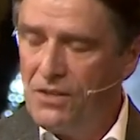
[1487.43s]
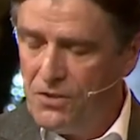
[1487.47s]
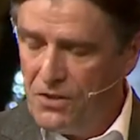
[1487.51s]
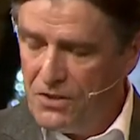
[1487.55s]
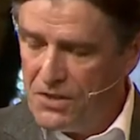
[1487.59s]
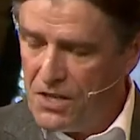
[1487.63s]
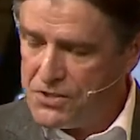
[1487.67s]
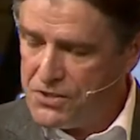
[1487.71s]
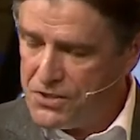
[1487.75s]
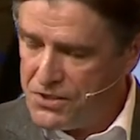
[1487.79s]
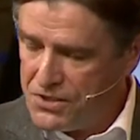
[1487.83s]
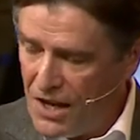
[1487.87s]

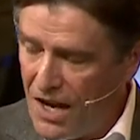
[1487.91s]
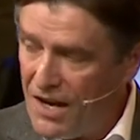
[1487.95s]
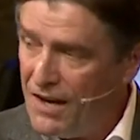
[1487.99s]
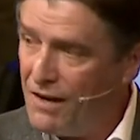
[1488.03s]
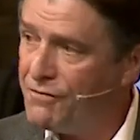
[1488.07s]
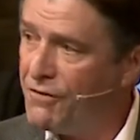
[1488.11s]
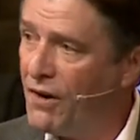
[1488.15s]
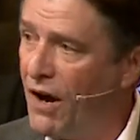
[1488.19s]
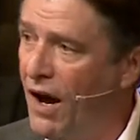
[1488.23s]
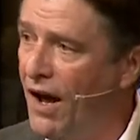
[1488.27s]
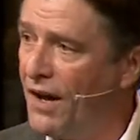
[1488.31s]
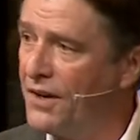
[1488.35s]
The Son
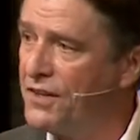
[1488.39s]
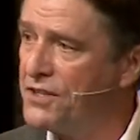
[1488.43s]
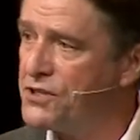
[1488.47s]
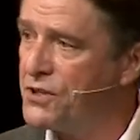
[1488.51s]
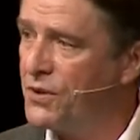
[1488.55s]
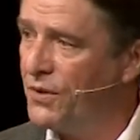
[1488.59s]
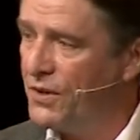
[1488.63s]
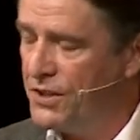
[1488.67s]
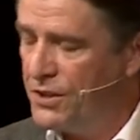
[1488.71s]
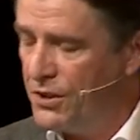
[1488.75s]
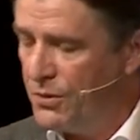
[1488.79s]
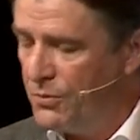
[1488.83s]
of God is
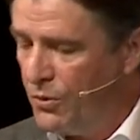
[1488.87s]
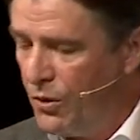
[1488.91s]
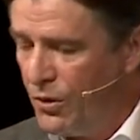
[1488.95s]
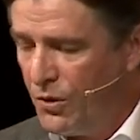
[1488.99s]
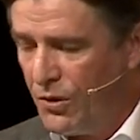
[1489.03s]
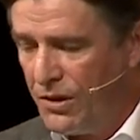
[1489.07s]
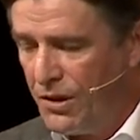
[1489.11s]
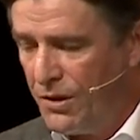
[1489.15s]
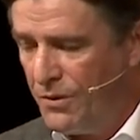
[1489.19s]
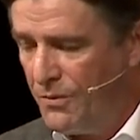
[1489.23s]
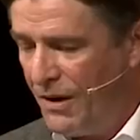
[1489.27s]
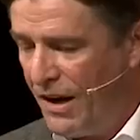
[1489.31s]
going to
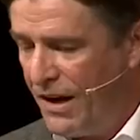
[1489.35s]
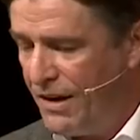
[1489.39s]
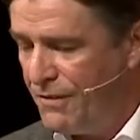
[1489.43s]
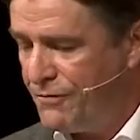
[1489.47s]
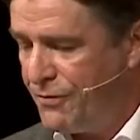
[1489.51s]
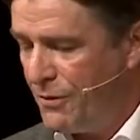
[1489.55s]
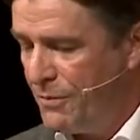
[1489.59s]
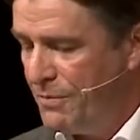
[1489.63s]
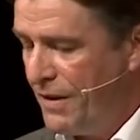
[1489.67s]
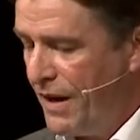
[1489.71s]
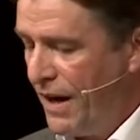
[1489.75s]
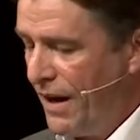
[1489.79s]
rule and reign
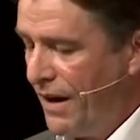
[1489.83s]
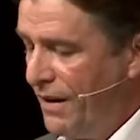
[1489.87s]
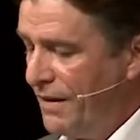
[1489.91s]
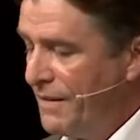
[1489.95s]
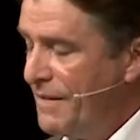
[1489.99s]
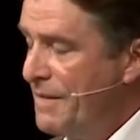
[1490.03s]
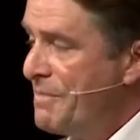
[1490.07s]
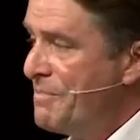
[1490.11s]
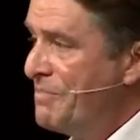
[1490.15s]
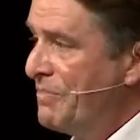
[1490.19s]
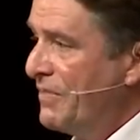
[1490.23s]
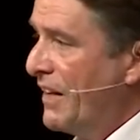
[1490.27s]
from there.
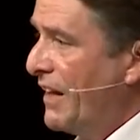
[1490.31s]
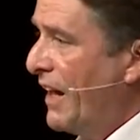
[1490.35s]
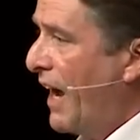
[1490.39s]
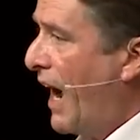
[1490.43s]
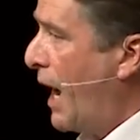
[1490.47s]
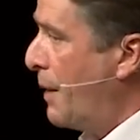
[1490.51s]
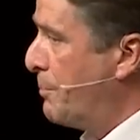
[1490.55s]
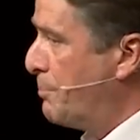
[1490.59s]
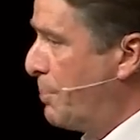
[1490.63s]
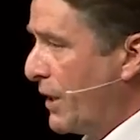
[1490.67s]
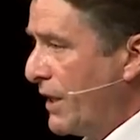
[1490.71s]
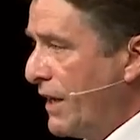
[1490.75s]

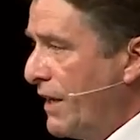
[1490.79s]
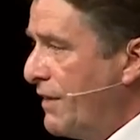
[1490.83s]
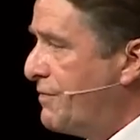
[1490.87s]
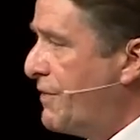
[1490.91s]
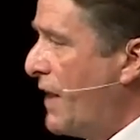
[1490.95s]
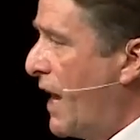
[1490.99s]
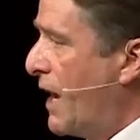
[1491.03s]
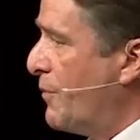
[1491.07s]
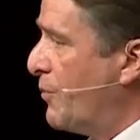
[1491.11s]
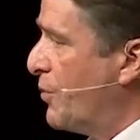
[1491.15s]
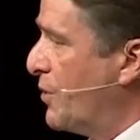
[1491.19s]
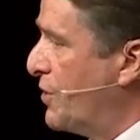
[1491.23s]
I believe
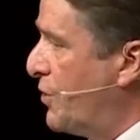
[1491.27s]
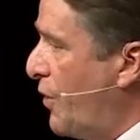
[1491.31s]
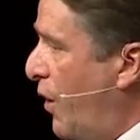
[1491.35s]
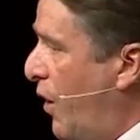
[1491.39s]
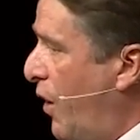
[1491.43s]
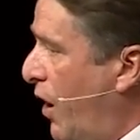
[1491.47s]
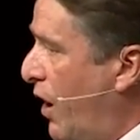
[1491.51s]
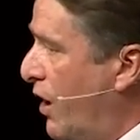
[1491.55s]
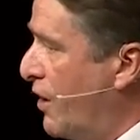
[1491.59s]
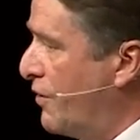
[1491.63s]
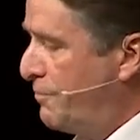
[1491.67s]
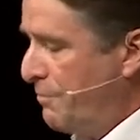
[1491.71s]
that with
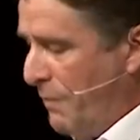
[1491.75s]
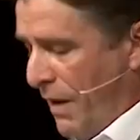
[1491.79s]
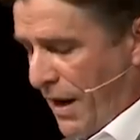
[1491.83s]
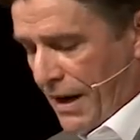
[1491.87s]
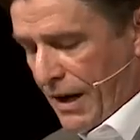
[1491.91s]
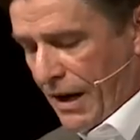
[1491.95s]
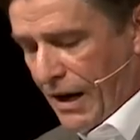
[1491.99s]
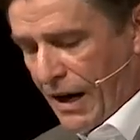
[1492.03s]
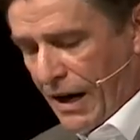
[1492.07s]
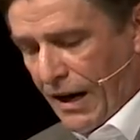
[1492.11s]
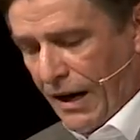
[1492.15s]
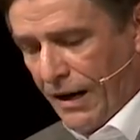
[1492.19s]
all of my
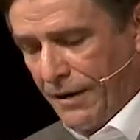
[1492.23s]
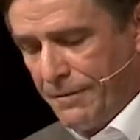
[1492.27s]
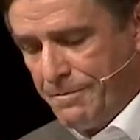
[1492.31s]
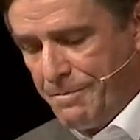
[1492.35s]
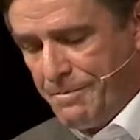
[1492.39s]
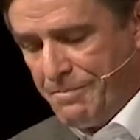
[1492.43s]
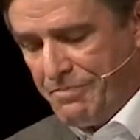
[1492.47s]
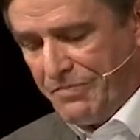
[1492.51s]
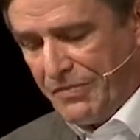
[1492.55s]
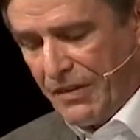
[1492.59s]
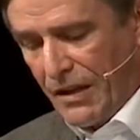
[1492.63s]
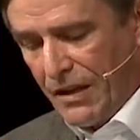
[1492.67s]
heart.
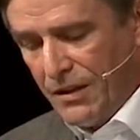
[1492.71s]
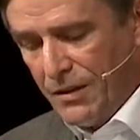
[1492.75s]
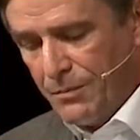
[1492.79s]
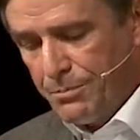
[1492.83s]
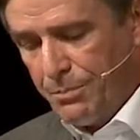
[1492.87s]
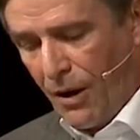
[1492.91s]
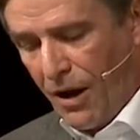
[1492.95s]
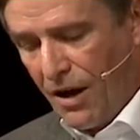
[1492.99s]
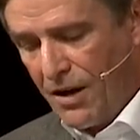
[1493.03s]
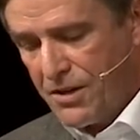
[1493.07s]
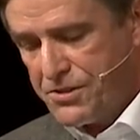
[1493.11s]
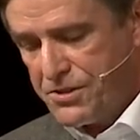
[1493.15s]

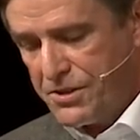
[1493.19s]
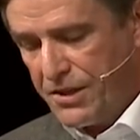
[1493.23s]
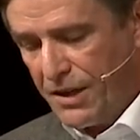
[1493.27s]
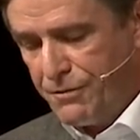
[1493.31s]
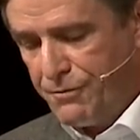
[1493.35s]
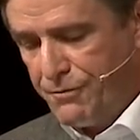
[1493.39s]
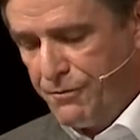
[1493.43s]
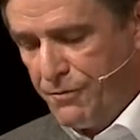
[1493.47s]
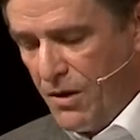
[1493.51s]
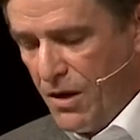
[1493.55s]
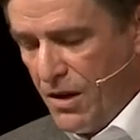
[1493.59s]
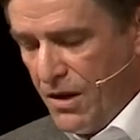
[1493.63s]
Paul said,